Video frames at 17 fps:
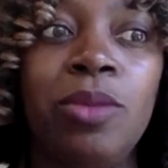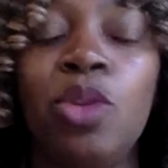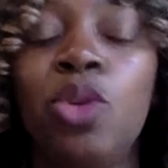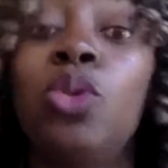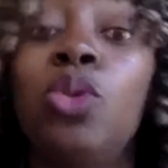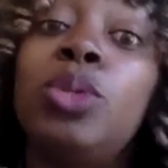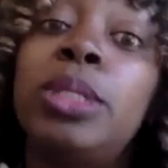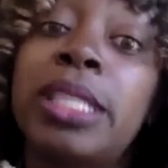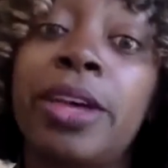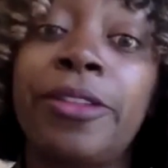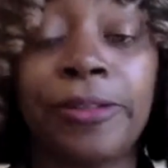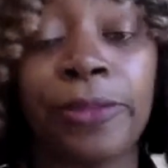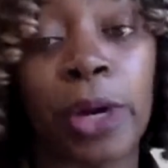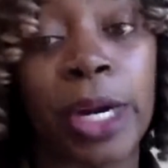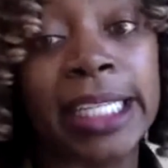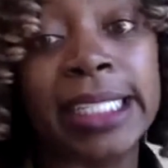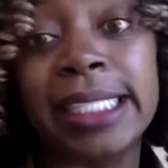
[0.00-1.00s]
who's
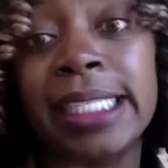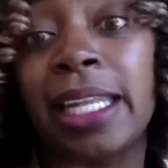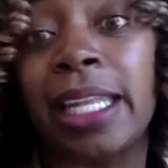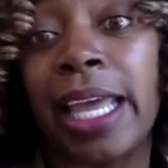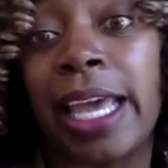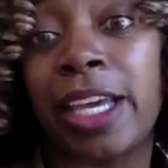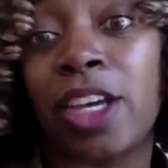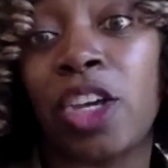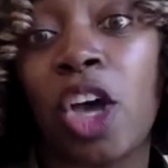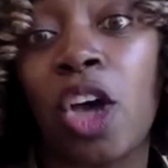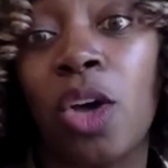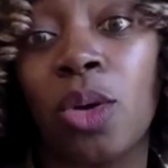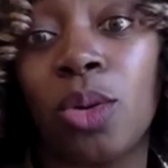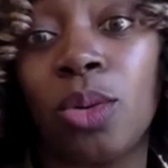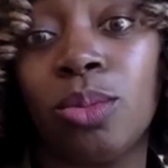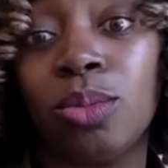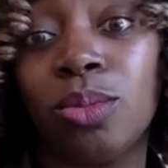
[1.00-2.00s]
afraid to let
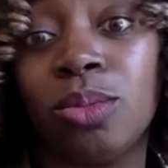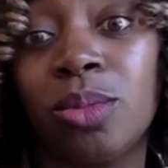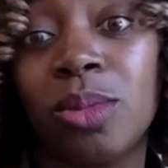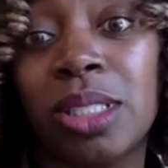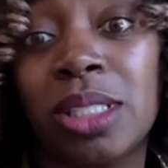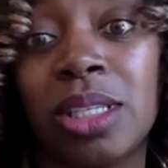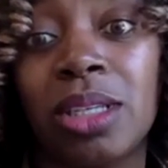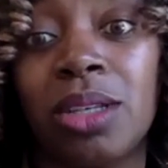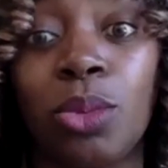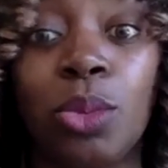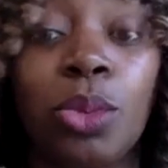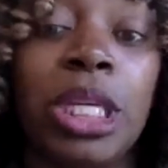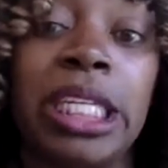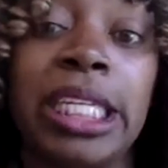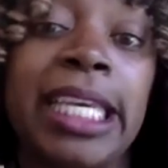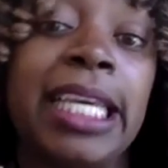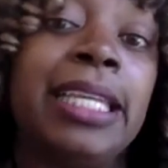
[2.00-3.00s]
go to
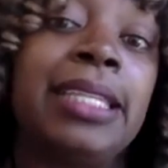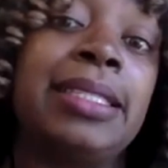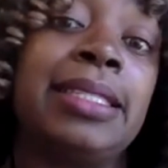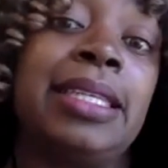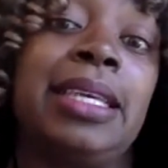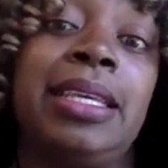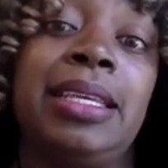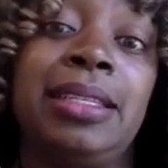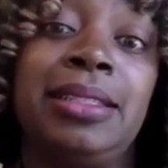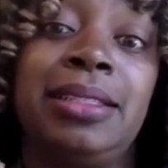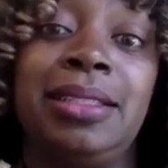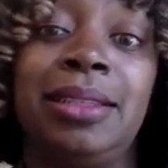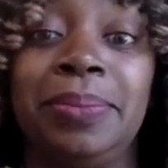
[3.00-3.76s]
really ascend?